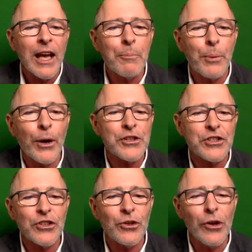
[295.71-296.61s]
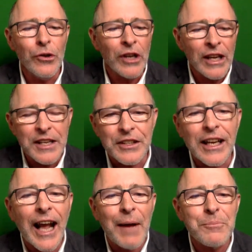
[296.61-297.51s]
a person who
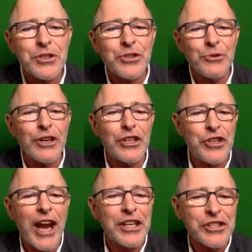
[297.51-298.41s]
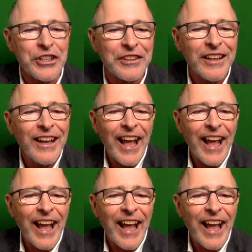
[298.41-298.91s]
succumbs to rejection.